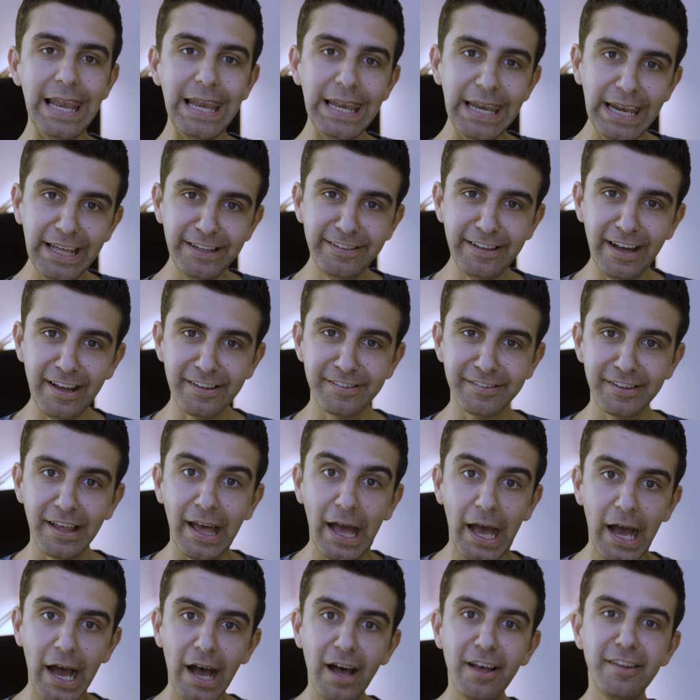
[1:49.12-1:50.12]
Let us
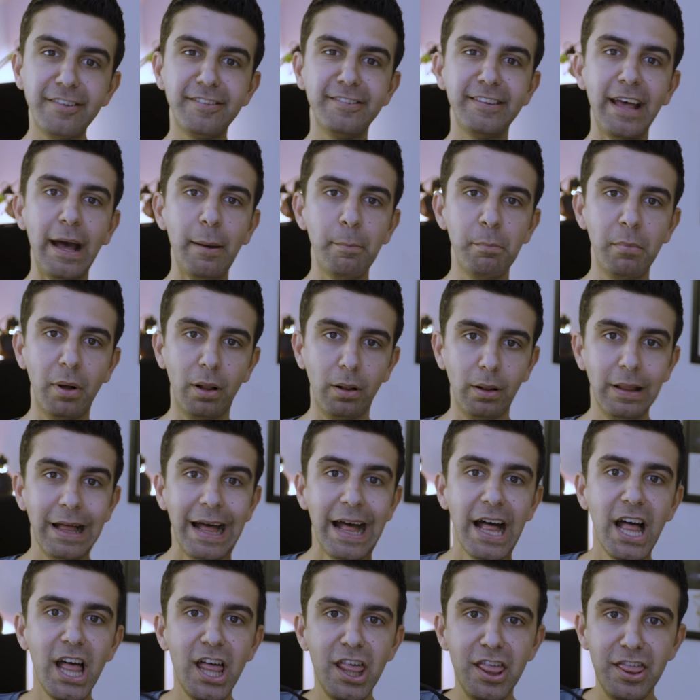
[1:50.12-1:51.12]
assemble
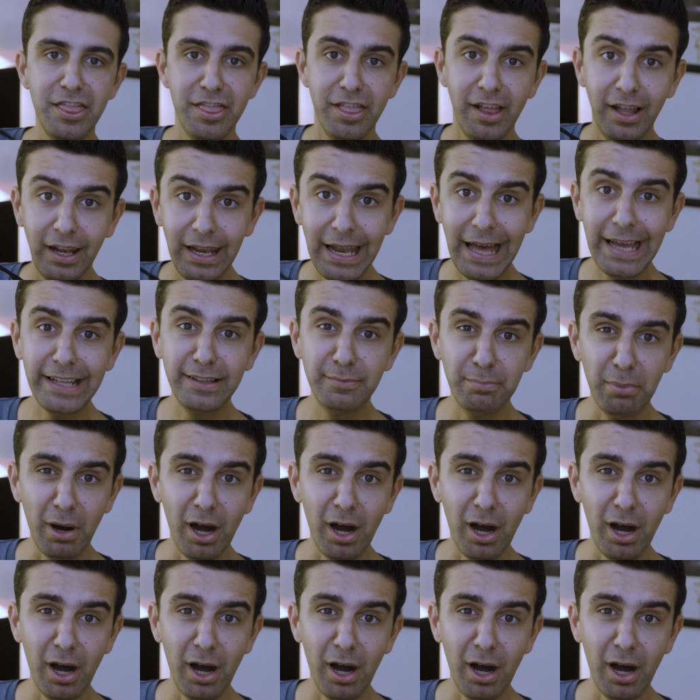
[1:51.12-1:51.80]
the light